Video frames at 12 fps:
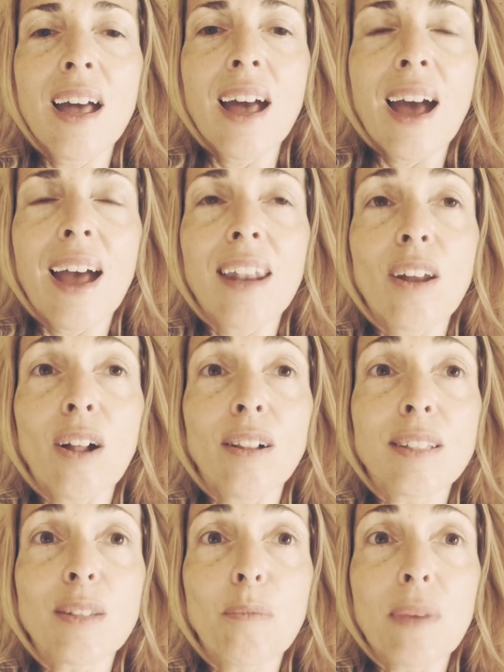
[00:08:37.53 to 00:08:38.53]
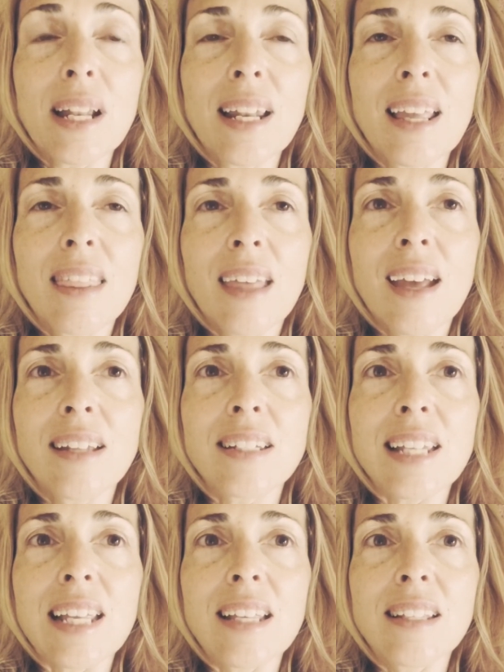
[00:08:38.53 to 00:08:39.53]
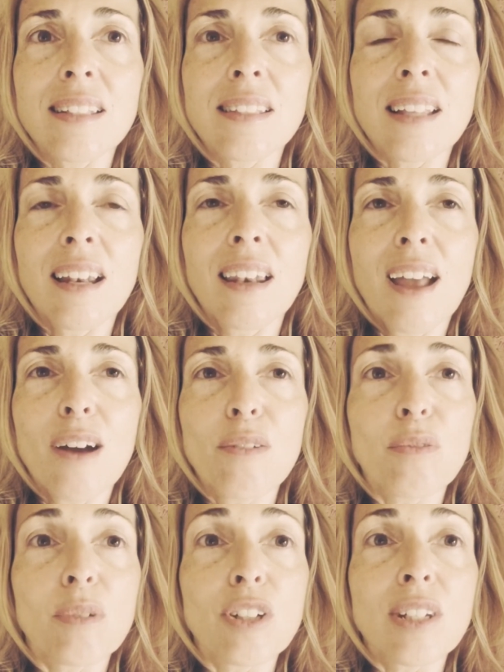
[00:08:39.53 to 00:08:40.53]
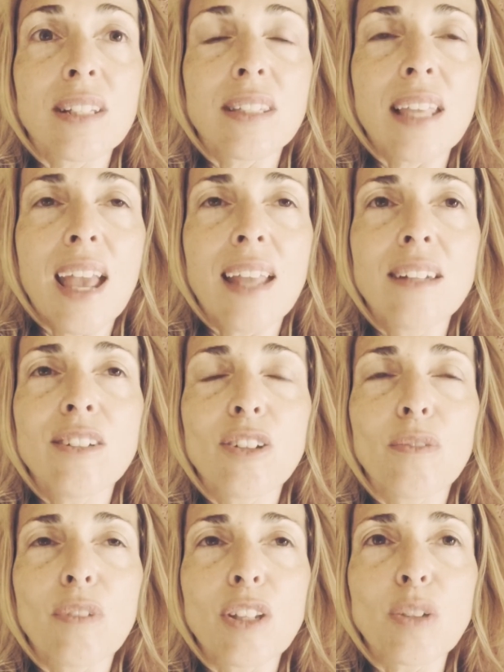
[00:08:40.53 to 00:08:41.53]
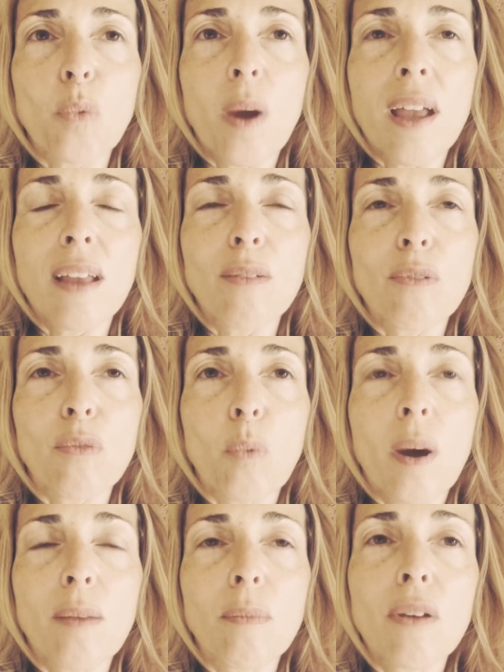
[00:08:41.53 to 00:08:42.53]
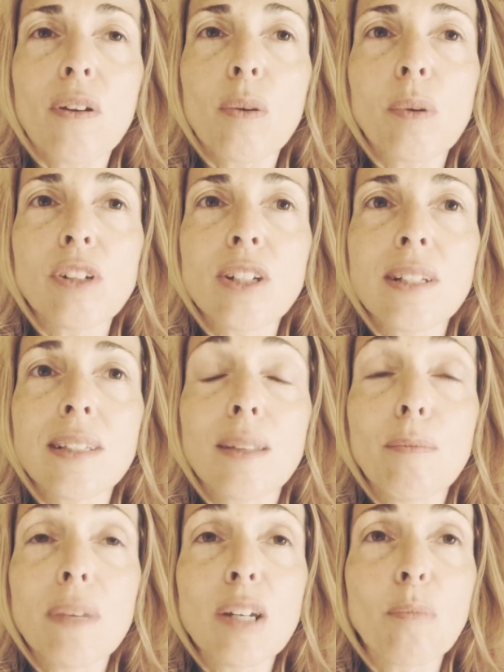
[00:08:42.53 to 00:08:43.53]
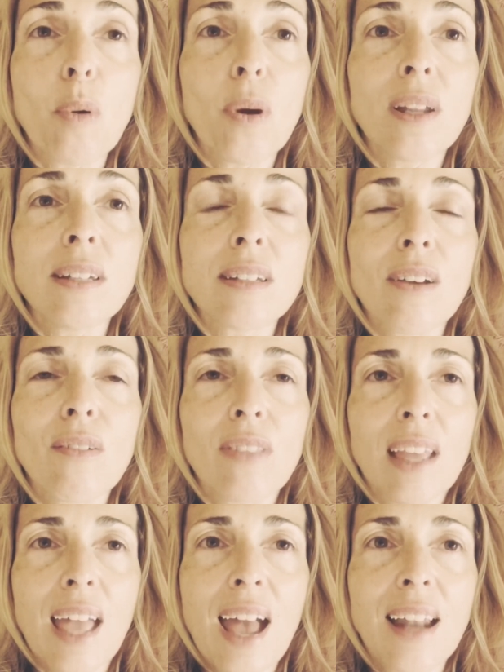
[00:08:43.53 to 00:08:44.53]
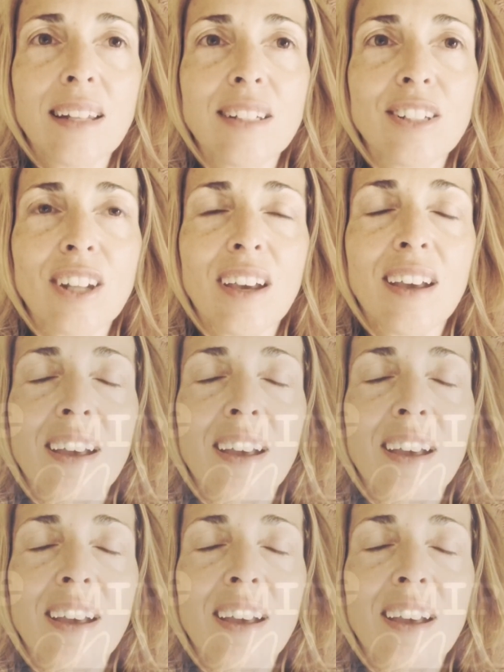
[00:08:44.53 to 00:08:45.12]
And ultimately that is love, which is the end of this wave of white mirror, which is the midpoint of the calendar.